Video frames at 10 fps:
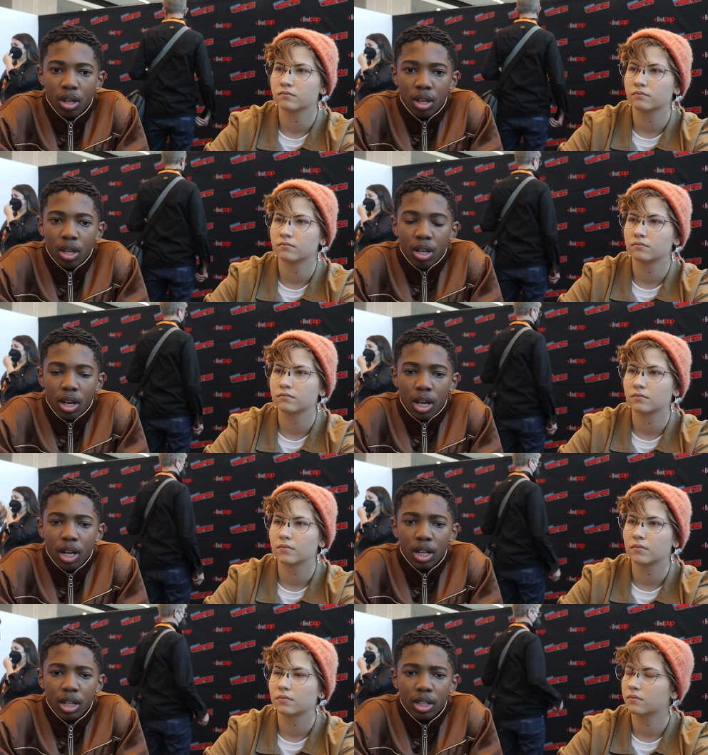Speaker 1: freedom?
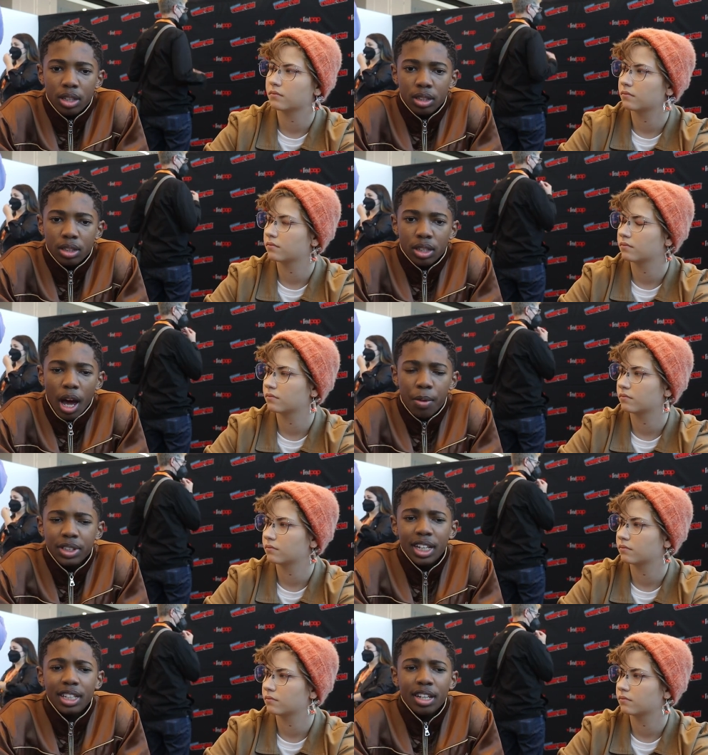Uh, I
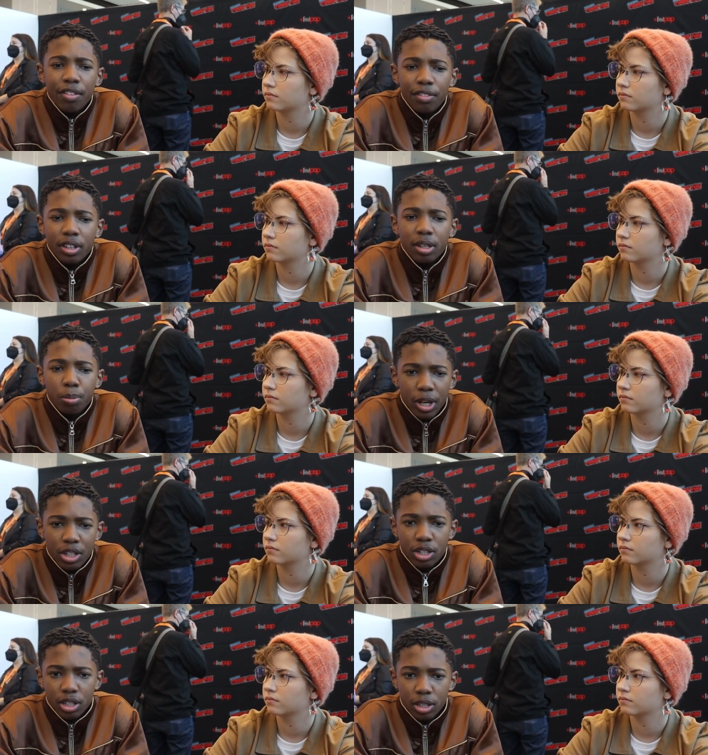would say definitely
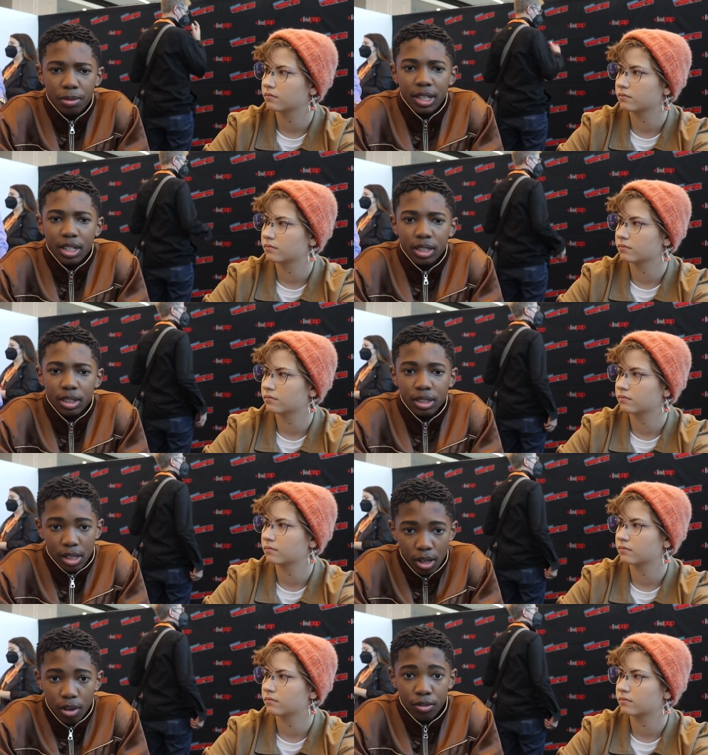pressured
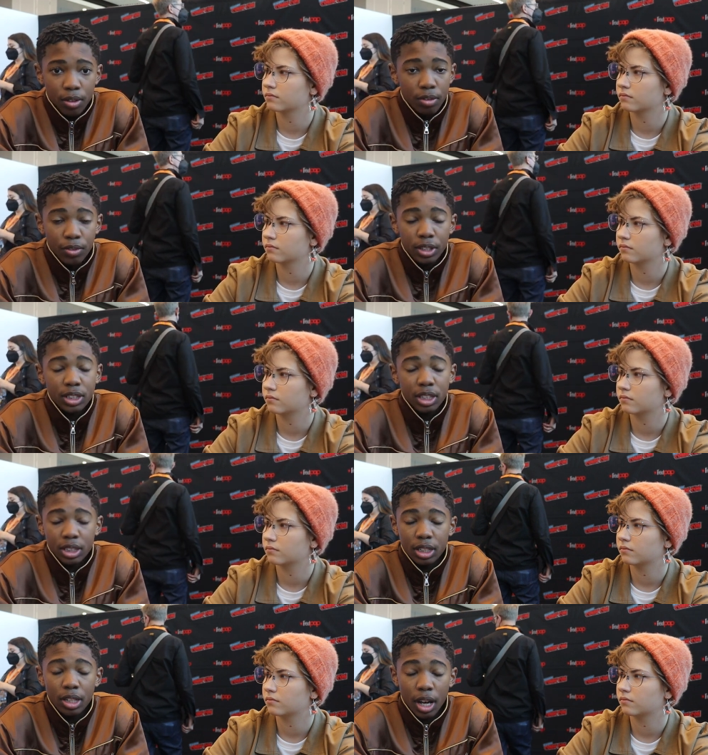because, you know, from the first
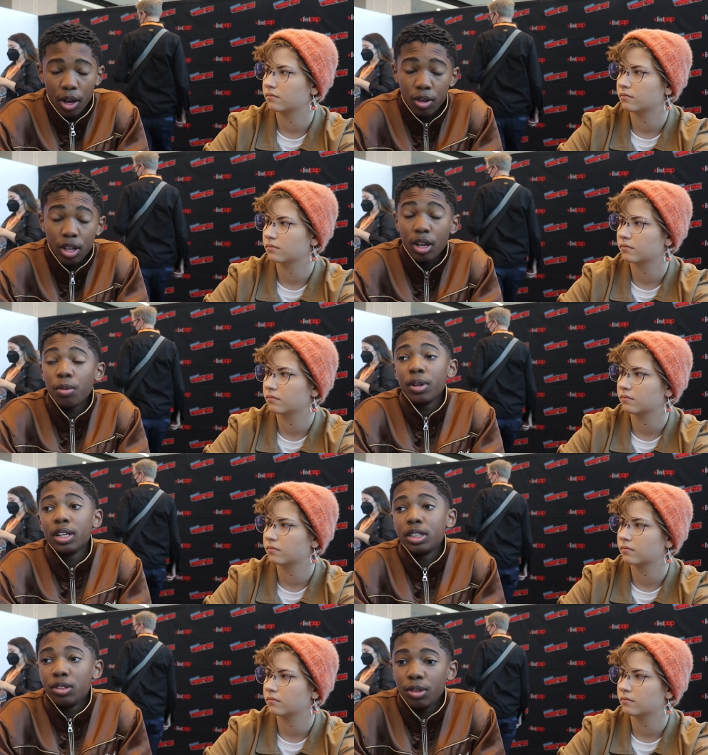season and how good it
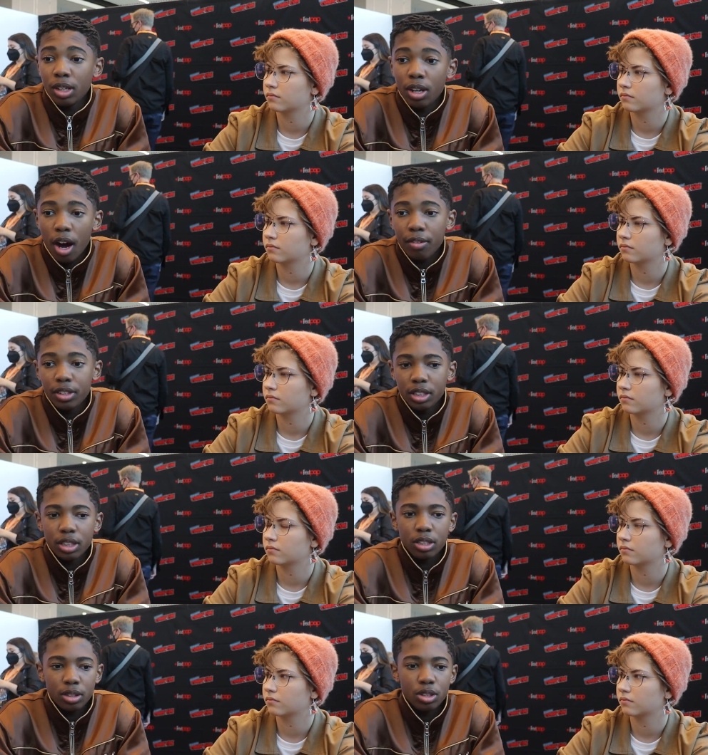was, we
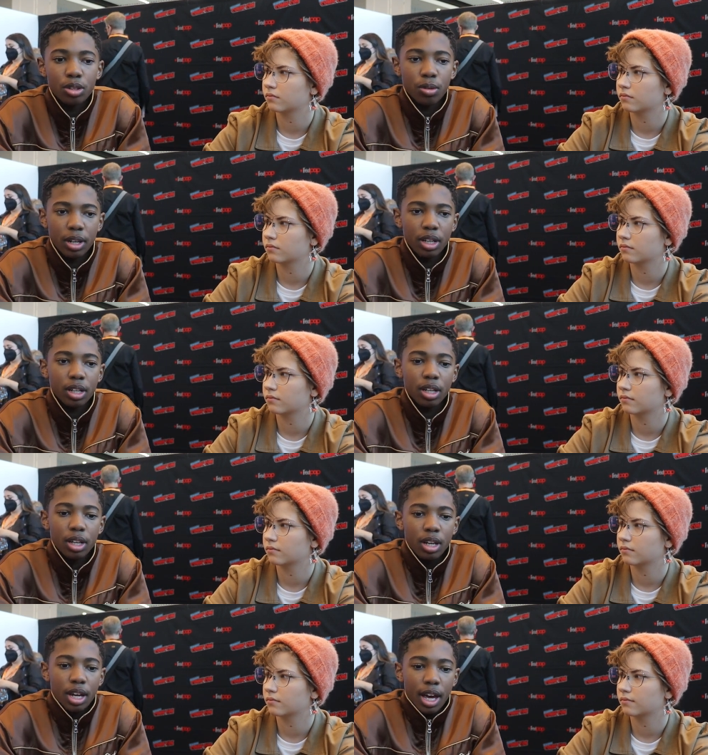obviously do want to
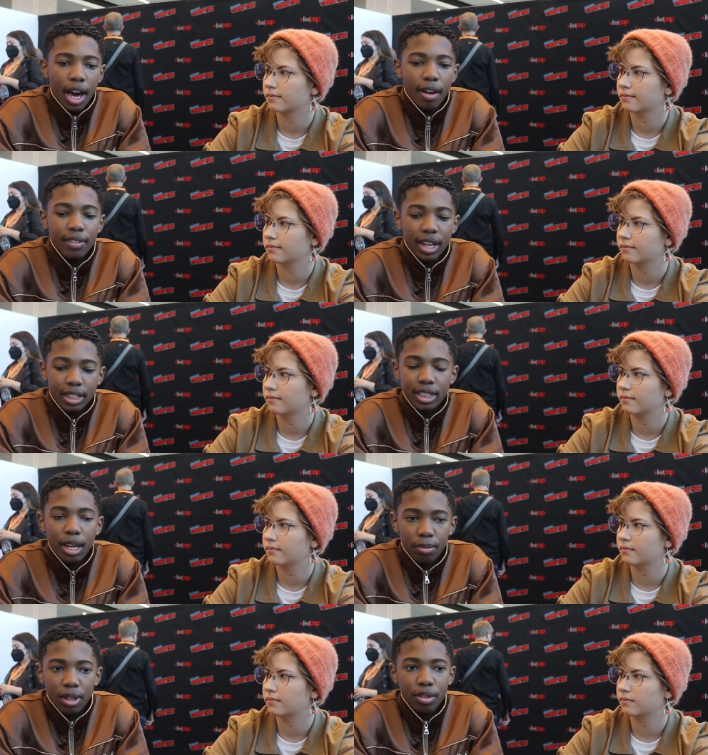have that
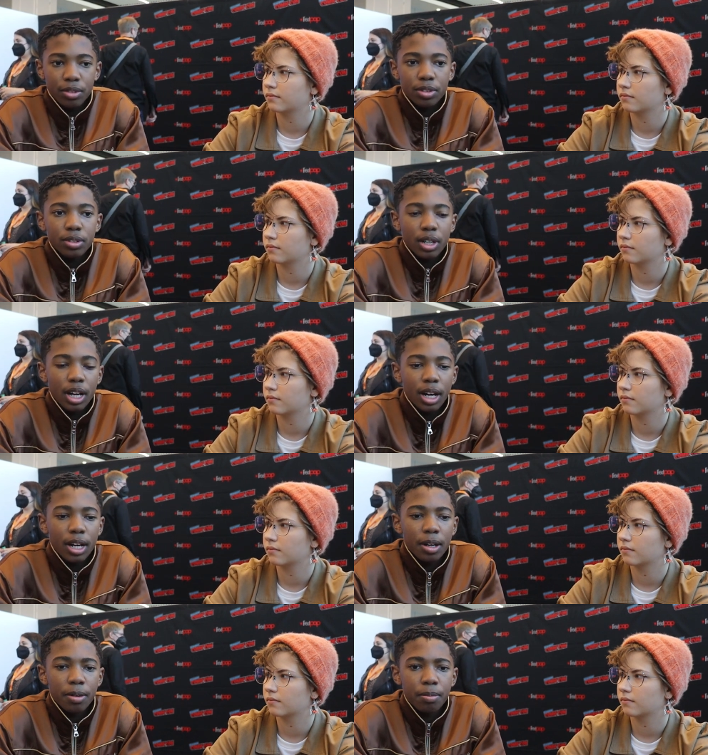same level.
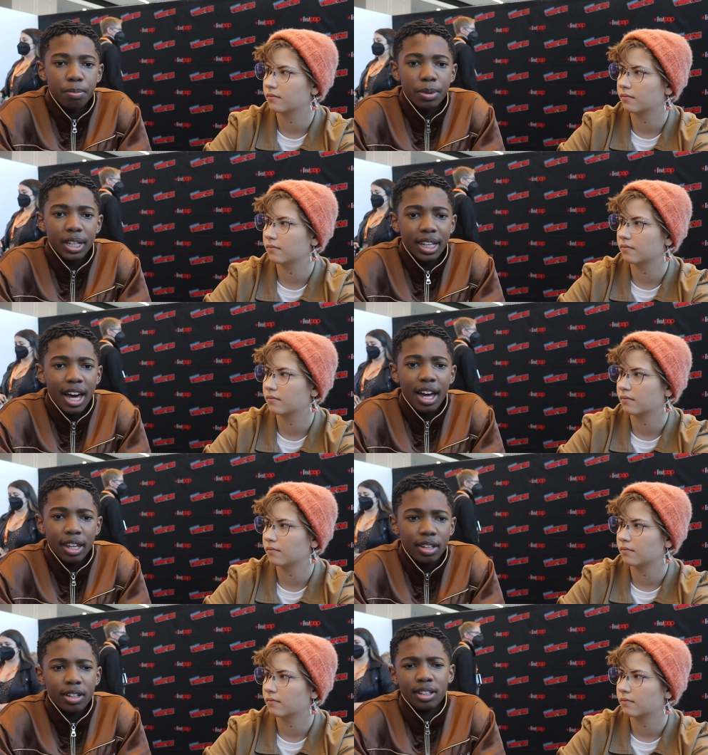Uh, but
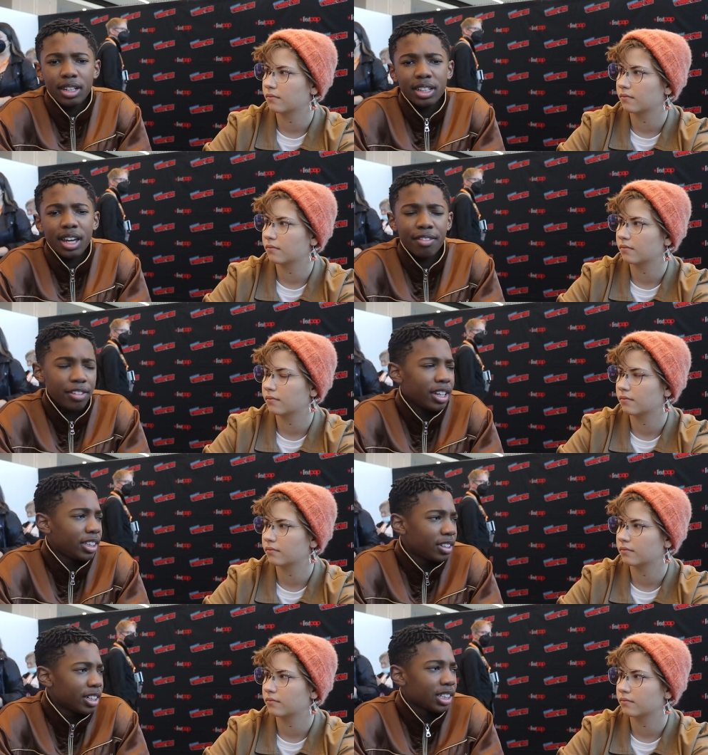yeah, there. I feel
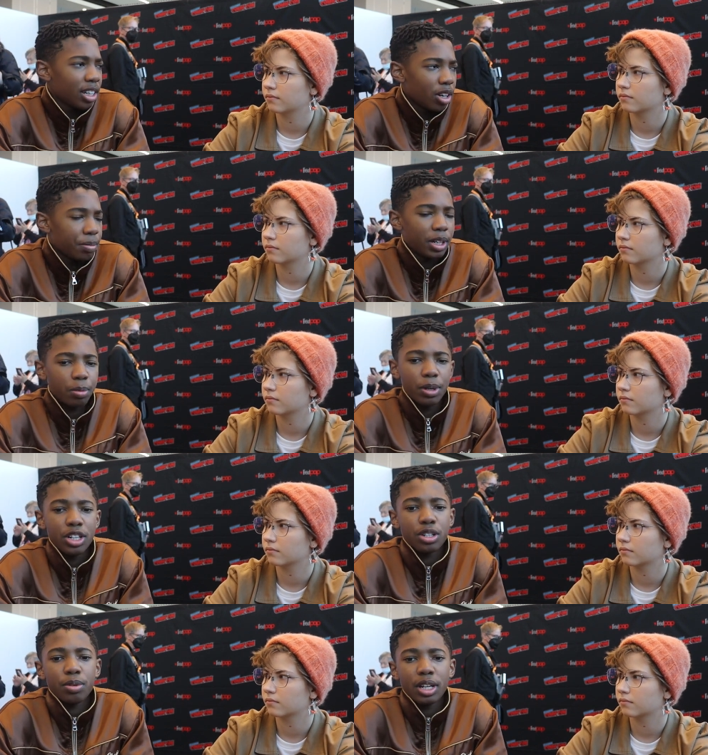like there is a little bit of
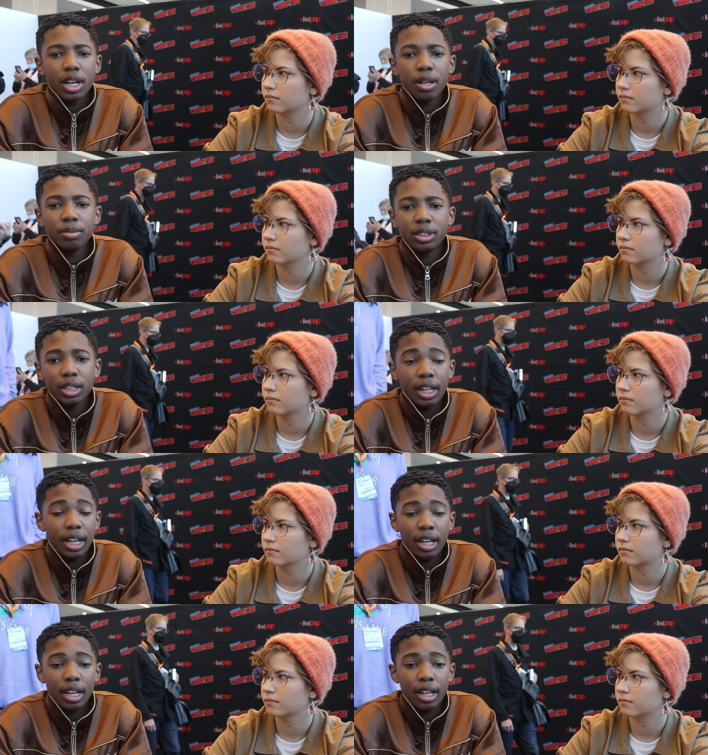pressure when it comes to
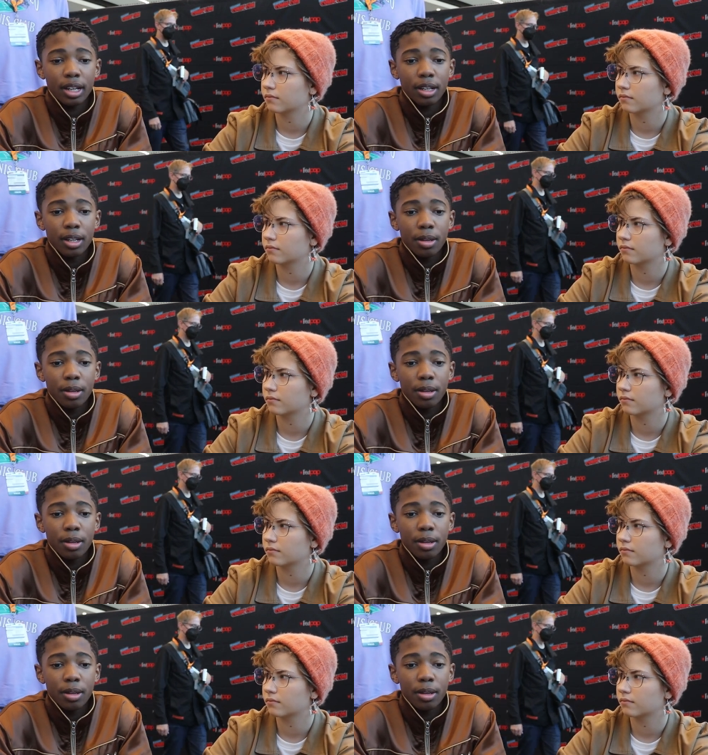like uh,